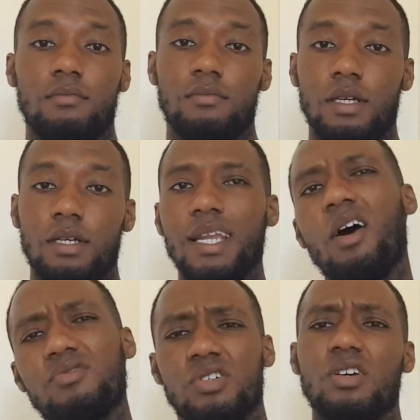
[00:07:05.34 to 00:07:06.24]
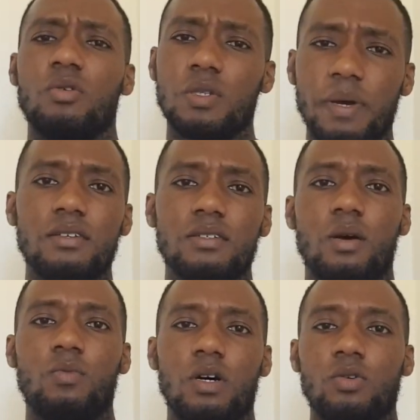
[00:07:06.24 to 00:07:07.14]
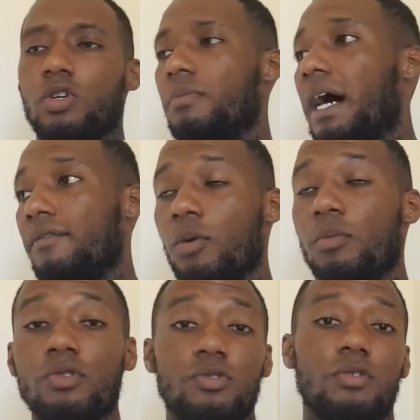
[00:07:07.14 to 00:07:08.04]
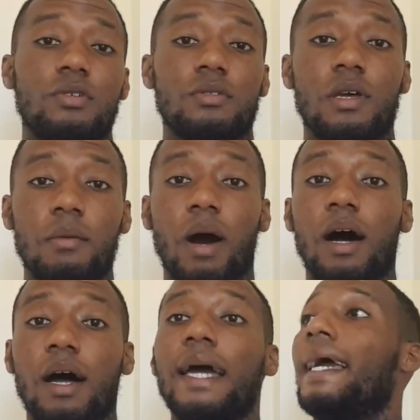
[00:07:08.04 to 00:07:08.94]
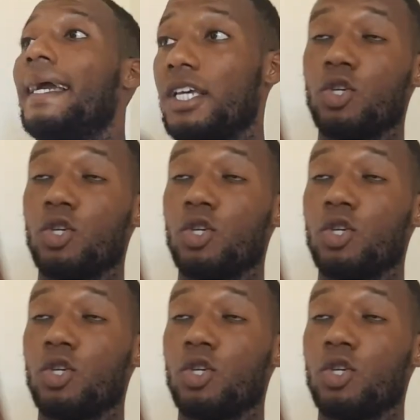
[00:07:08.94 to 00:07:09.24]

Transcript: Hmm? Now, obviously, you can always pay someone, or you might have home insurance, but it's